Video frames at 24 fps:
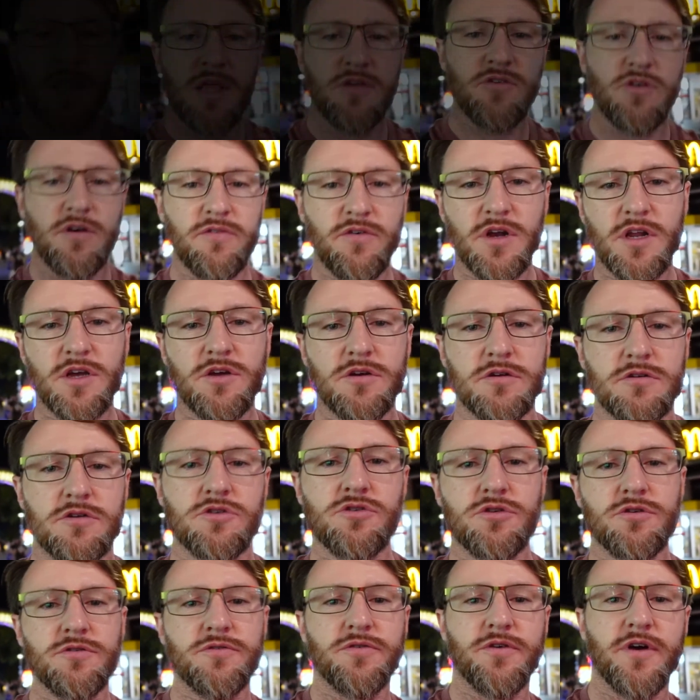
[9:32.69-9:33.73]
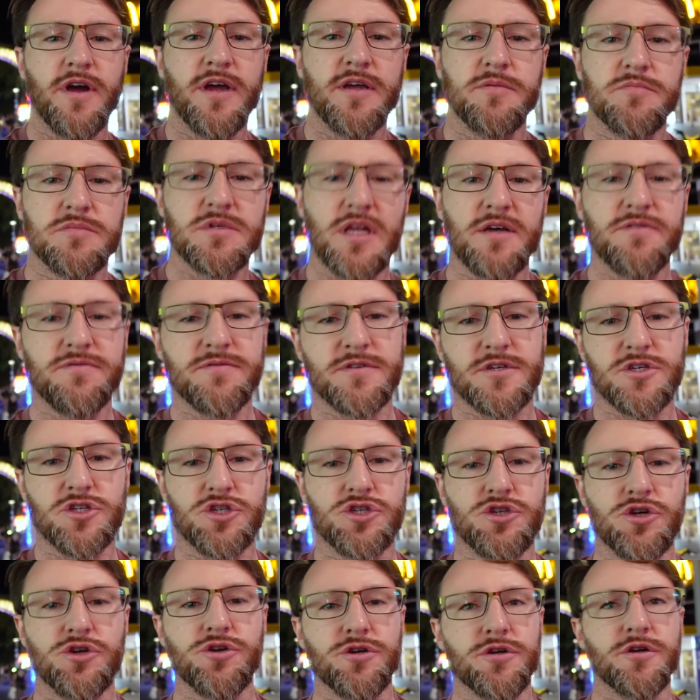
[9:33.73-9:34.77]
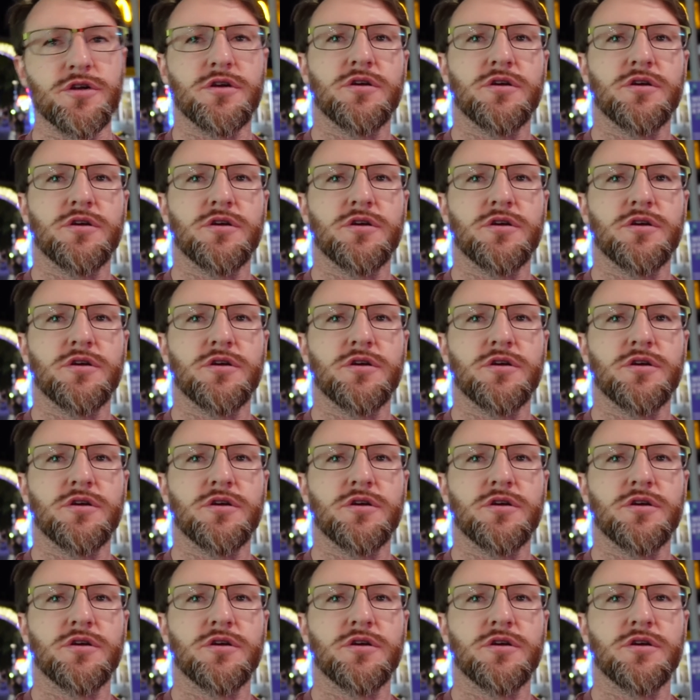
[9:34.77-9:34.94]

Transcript: So I've only got 2 frames left to shoot.